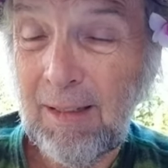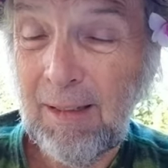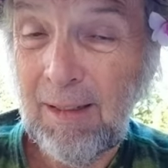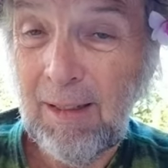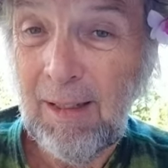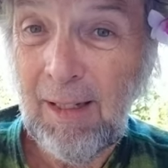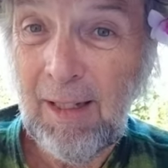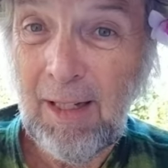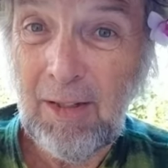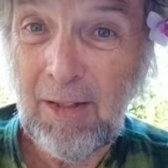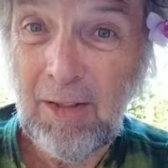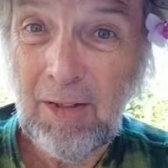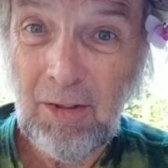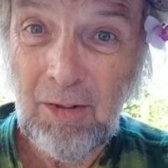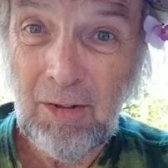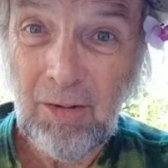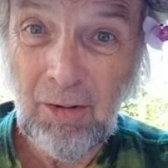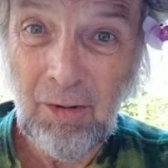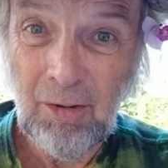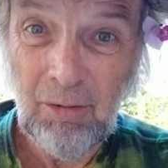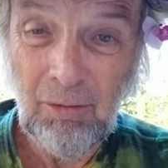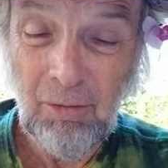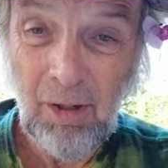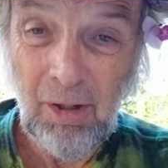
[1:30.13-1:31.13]
And you
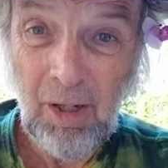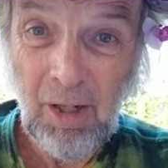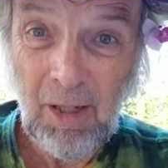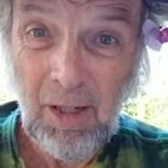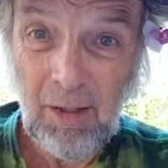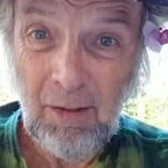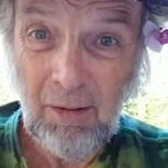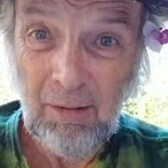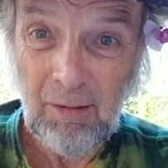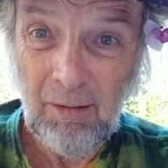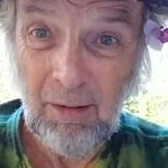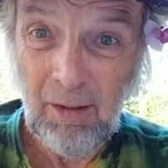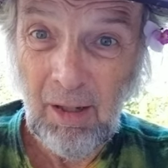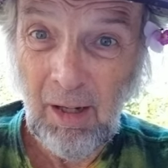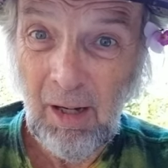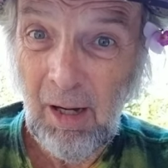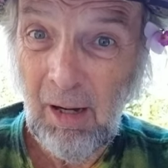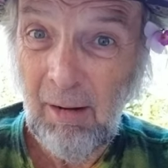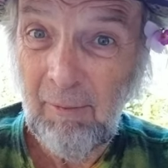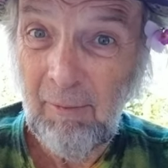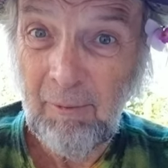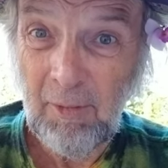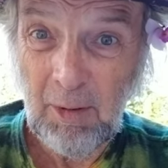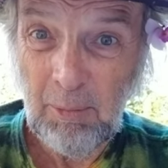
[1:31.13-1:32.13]
know what? The
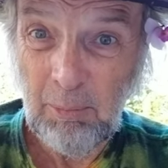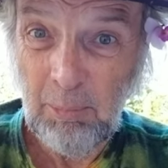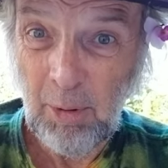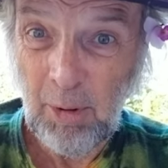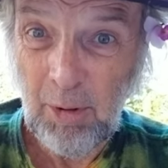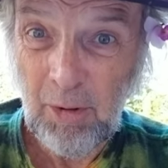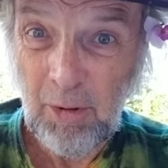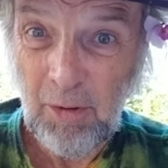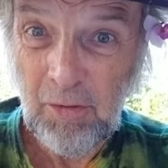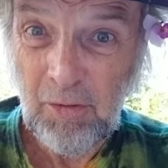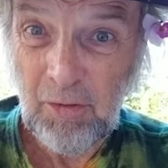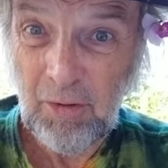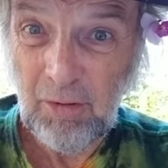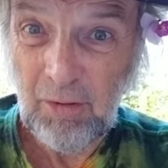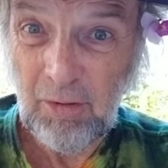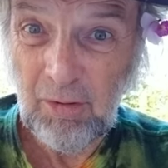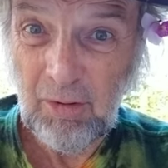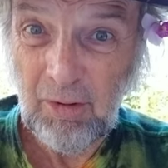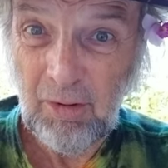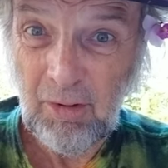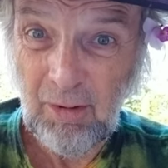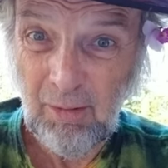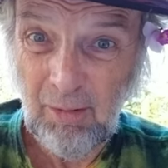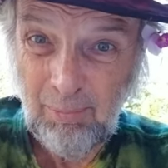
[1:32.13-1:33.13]
huffy Persians,
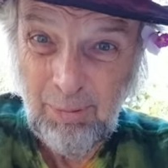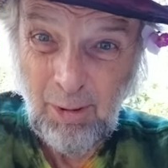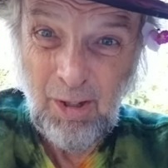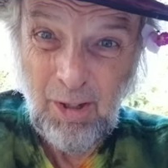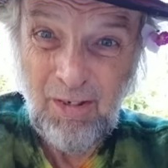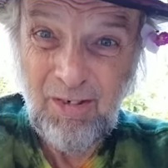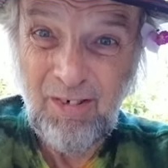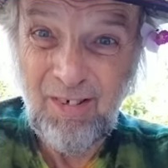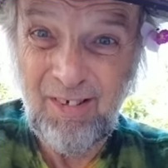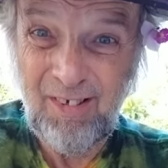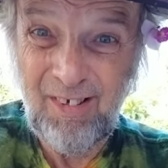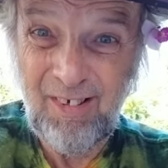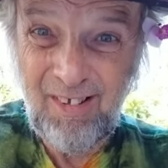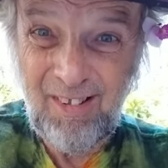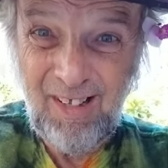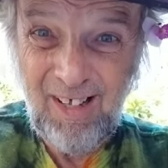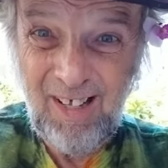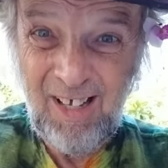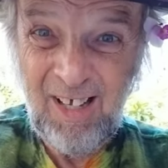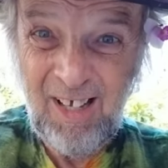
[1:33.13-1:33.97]
Persians are like,